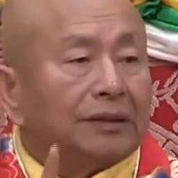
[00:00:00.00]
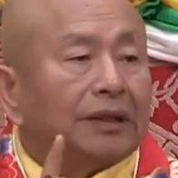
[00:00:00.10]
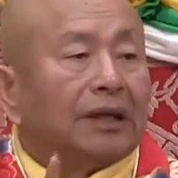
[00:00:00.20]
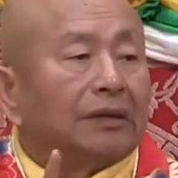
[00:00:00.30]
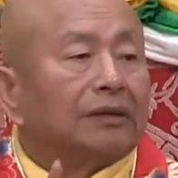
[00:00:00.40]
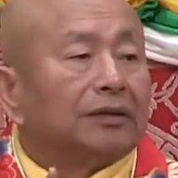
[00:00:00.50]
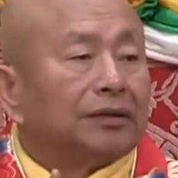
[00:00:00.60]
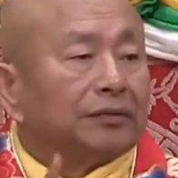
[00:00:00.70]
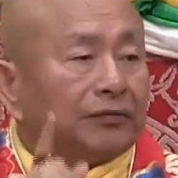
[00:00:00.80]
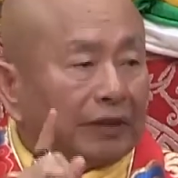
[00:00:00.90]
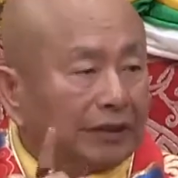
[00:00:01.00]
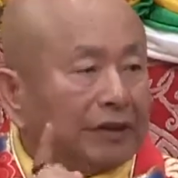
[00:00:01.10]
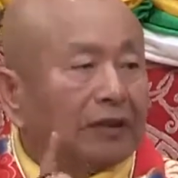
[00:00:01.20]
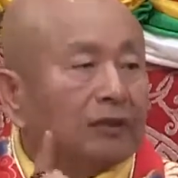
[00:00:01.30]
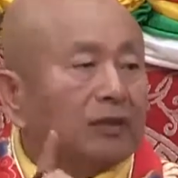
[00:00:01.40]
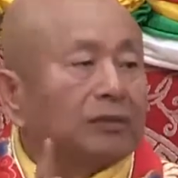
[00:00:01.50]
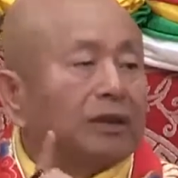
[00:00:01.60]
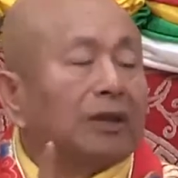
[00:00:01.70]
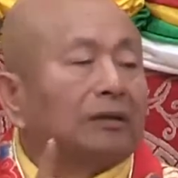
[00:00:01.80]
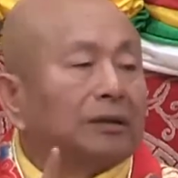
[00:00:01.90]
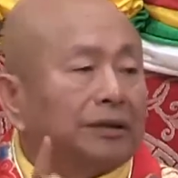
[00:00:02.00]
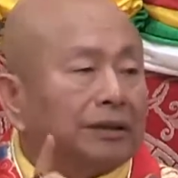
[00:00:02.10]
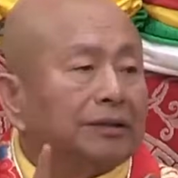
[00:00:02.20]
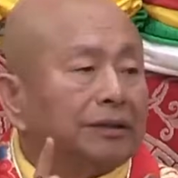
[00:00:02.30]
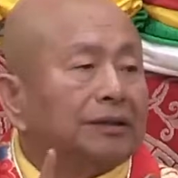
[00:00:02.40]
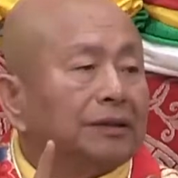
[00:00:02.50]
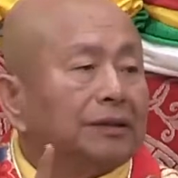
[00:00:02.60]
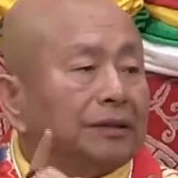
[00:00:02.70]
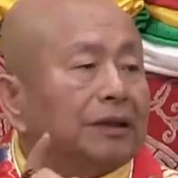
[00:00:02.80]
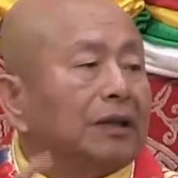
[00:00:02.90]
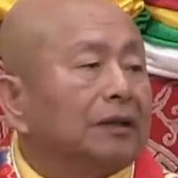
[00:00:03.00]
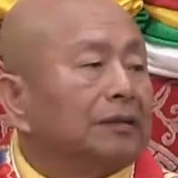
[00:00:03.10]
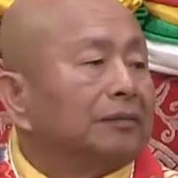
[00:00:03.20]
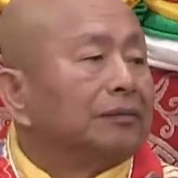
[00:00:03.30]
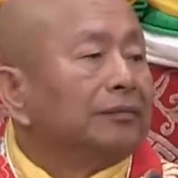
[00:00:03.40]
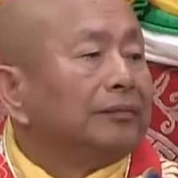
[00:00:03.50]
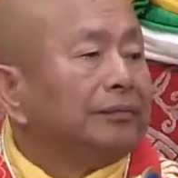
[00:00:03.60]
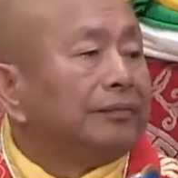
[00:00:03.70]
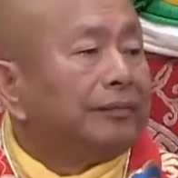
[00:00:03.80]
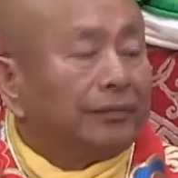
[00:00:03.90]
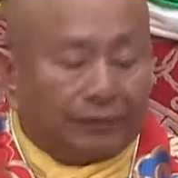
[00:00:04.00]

Diligence in your Dharma practice is extremely important.